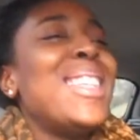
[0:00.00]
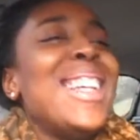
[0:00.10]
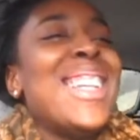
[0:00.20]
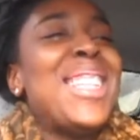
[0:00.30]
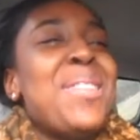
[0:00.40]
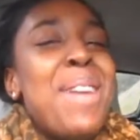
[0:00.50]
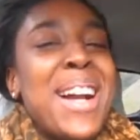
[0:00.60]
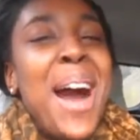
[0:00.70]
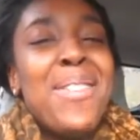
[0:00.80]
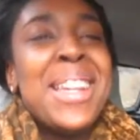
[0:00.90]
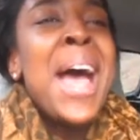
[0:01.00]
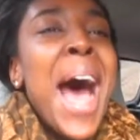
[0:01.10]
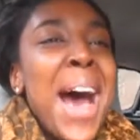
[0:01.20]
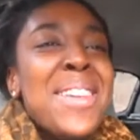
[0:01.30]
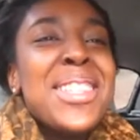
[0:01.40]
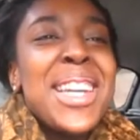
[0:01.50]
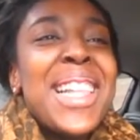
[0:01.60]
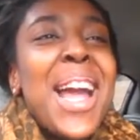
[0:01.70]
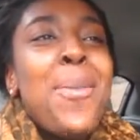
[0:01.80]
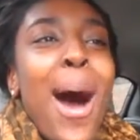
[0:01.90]
listening to my conference. I was looking
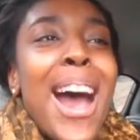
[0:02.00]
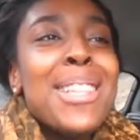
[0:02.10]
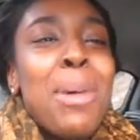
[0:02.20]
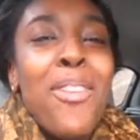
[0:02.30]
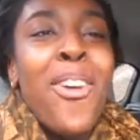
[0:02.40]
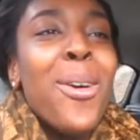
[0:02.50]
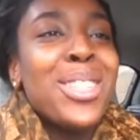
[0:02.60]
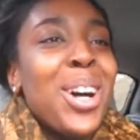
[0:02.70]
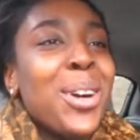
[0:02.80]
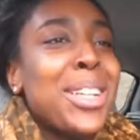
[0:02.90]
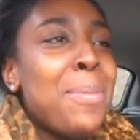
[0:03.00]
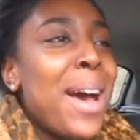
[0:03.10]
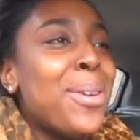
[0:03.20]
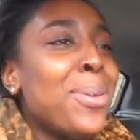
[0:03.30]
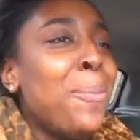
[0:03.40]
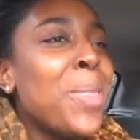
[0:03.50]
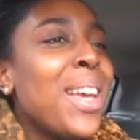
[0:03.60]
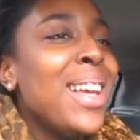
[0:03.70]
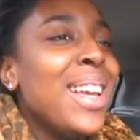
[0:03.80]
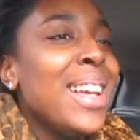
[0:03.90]
like, why is my phone talking about?
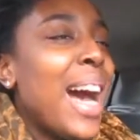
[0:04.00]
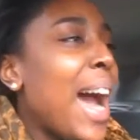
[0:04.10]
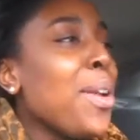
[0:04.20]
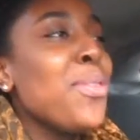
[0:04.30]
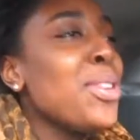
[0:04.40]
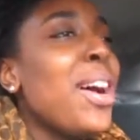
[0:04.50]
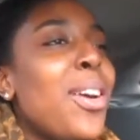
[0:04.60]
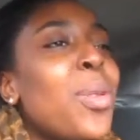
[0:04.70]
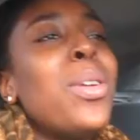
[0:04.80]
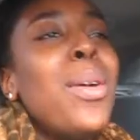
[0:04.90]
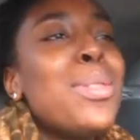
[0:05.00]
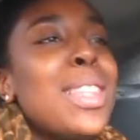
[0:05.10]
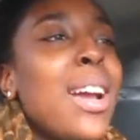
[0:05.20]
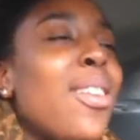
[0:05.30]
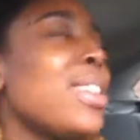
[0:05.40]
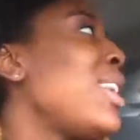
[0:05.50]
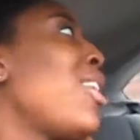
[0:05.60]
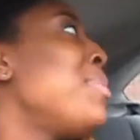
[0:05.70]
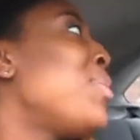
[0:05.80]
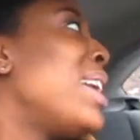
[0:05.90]
I don't even know. I was like, oh, because it
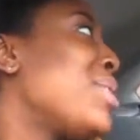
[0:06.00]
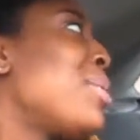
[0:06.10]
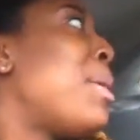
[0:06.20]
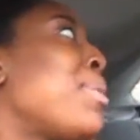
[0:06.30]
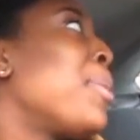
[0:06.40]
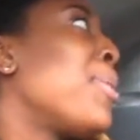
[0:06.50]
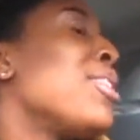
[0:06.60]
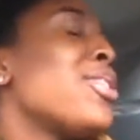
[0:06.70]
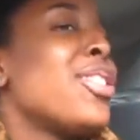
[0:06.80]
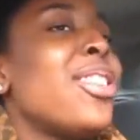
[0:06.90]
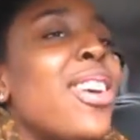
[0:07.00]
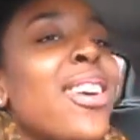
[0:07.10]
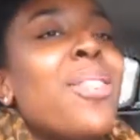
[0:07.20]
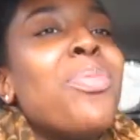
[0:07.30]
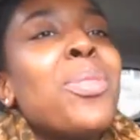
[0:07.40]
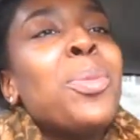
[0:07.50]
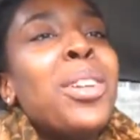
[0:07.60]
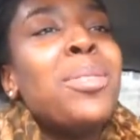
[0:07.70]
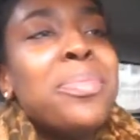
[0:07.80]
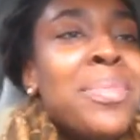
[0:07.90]
hurt me when I saw my blood pressure. Uh,
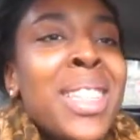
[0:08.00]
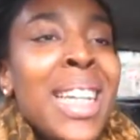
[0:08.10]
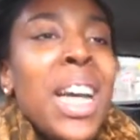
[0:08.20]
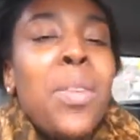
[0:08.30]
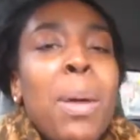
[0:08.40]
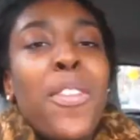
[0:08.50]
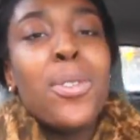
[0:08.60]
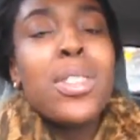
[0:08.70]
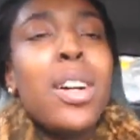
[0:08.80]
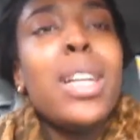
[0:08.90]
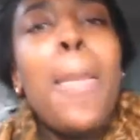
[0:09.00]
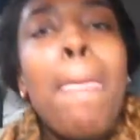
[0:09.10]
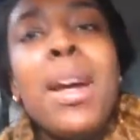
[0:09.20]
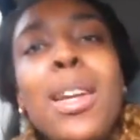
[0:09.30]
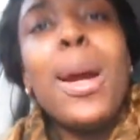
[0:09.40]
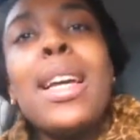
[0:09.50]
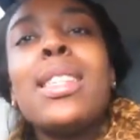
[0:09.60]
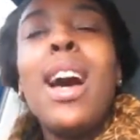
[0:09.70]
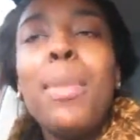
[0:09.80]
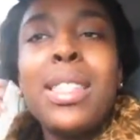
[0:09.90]
well, my phone's on it. But anyways,
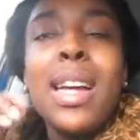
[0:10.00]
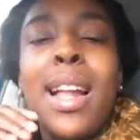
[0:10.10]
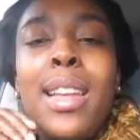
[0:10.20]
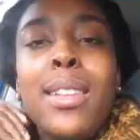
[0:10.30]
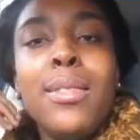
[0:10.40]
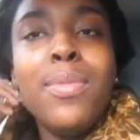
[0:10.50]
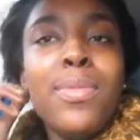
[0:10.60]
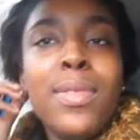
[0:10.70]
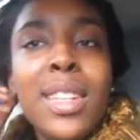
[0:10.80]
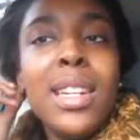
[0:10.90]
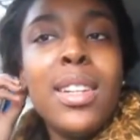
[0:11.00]
I'm excited and